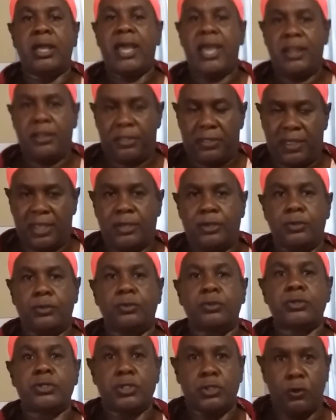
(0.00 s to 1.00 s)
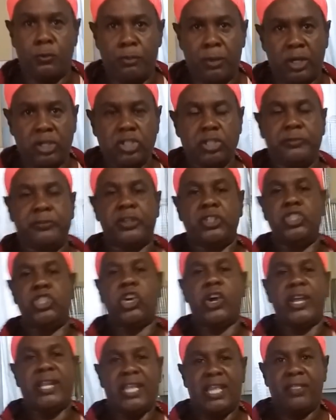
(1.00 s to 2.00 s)
And thank you so much for
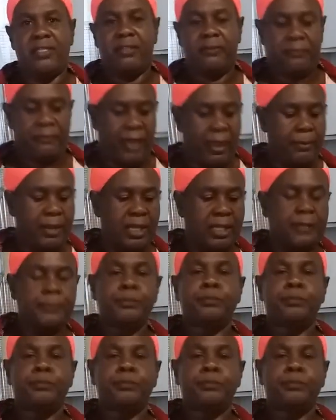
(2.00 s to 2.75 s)
joining the family.